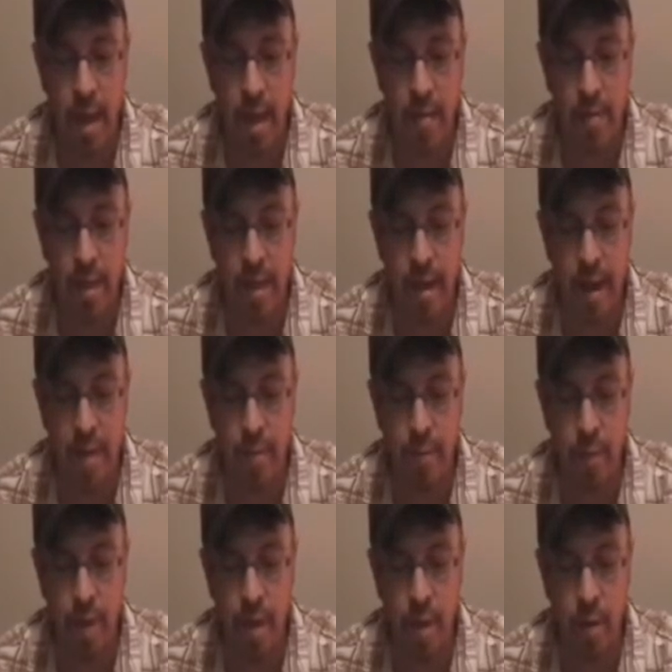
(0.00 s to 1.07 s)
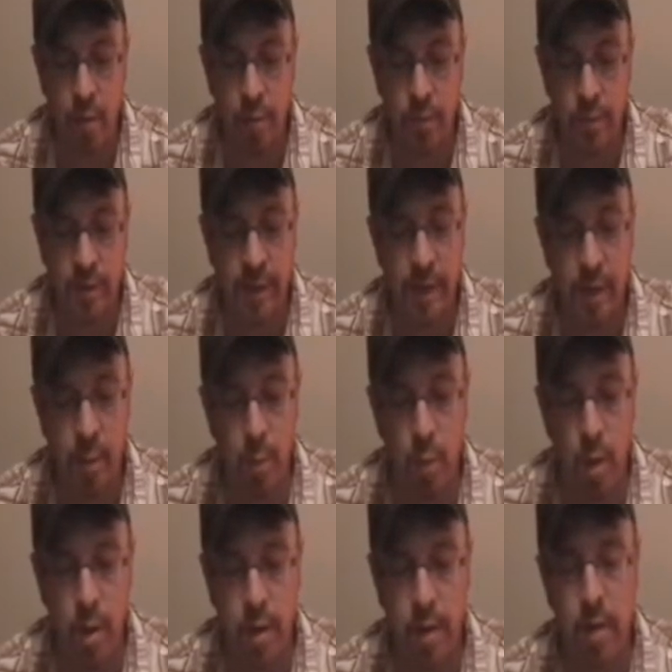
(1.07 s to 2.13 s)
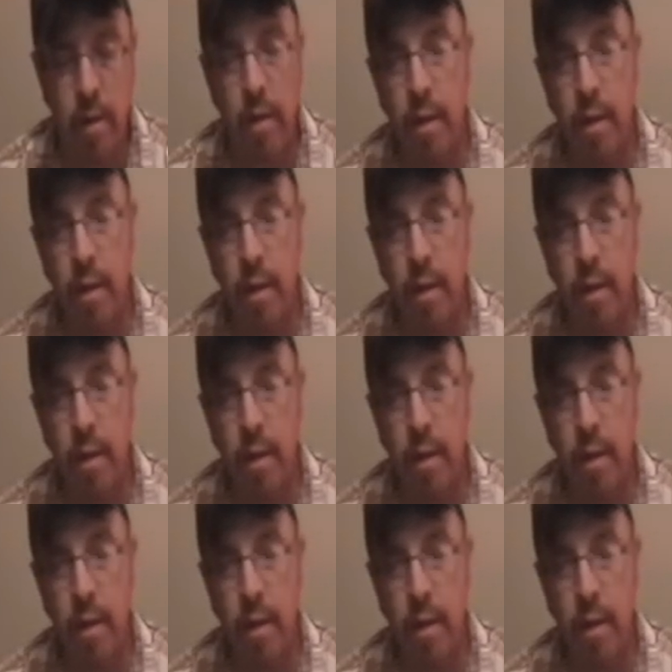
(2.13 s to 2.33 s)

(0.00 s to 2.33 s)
And then I found the second one,